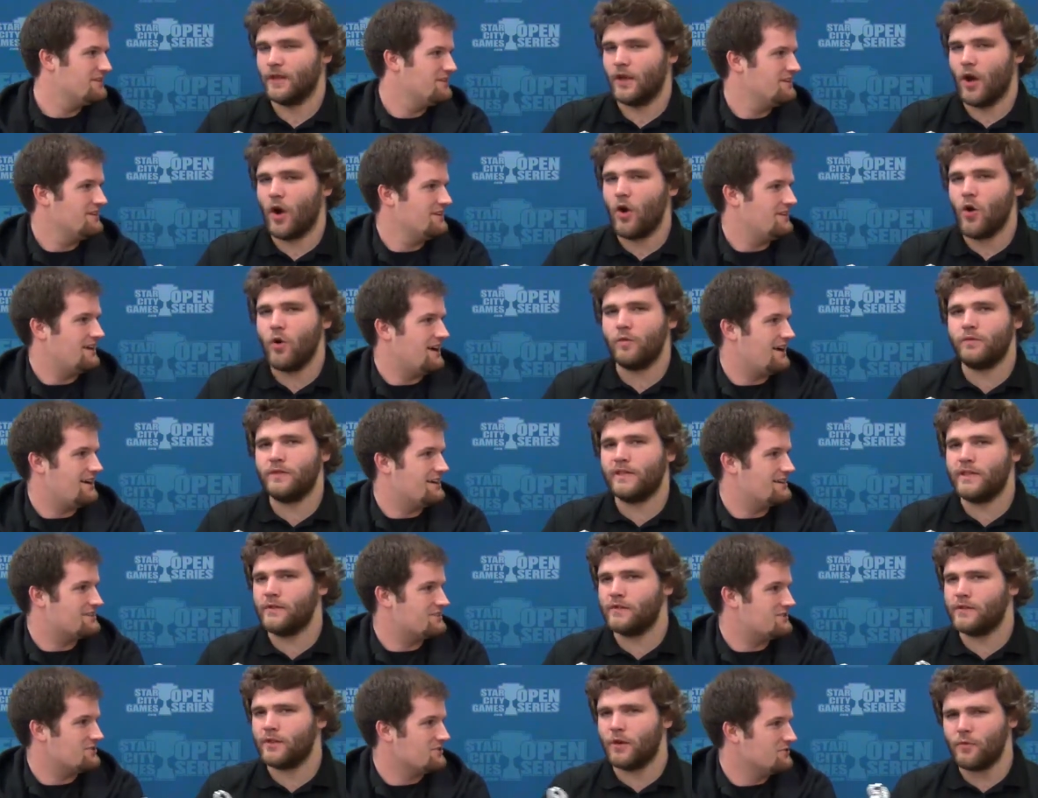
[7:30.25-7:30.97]
Speaker 1: Oh,
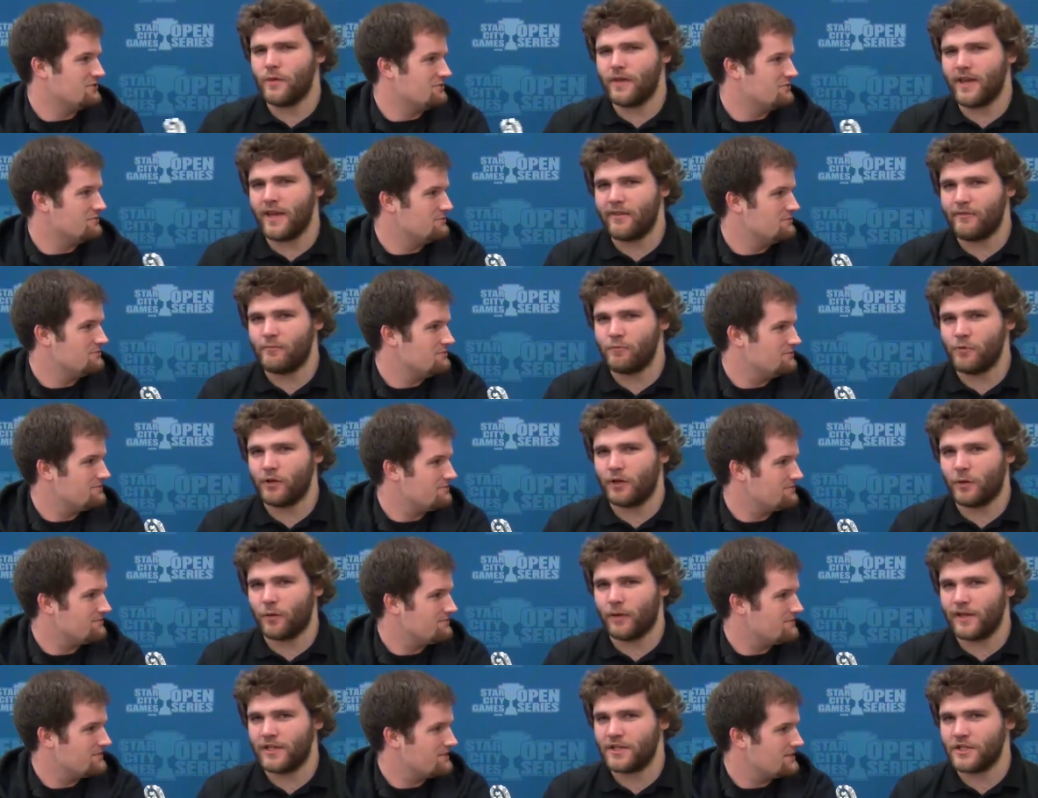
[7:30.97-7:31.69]
d- don't we have more
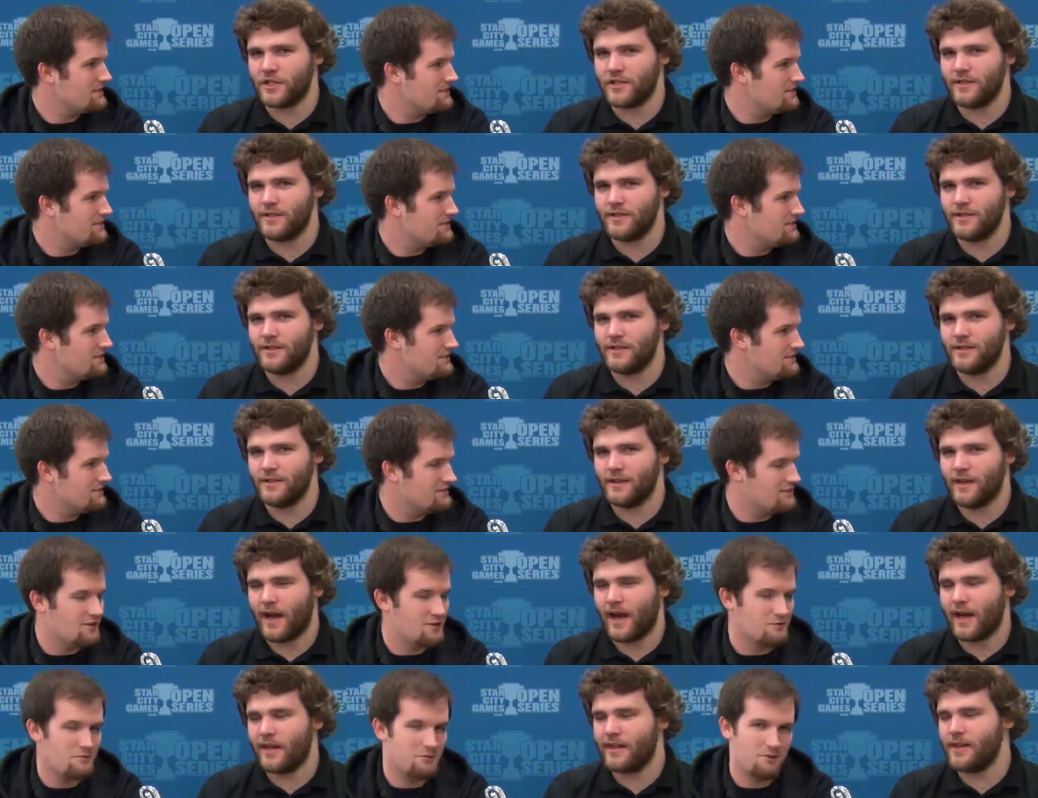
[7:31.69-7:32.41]
questions?
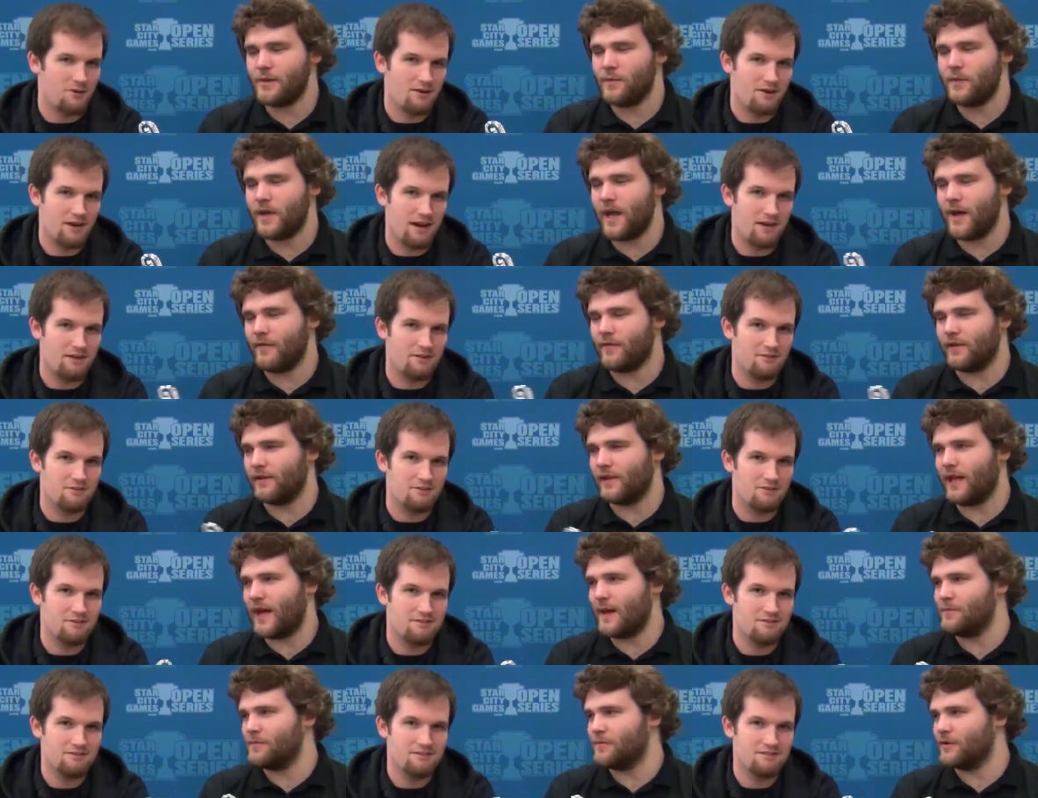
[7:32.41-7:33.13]
No, I think we have a
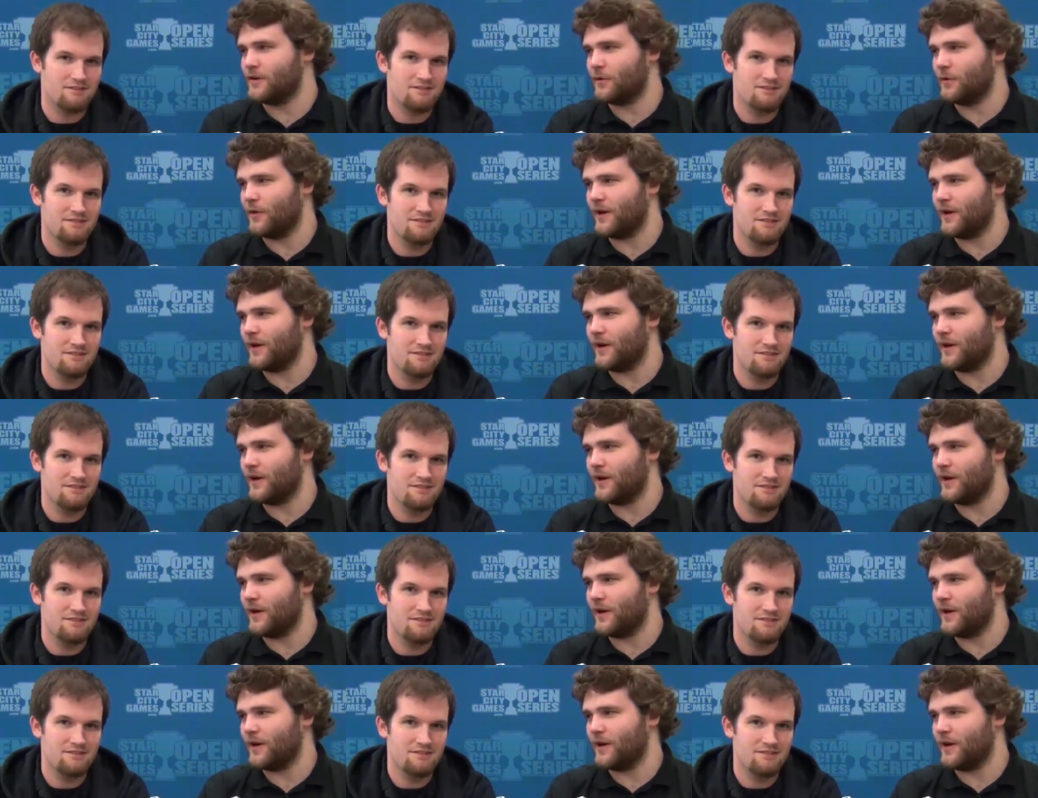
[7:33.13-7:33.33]
lot more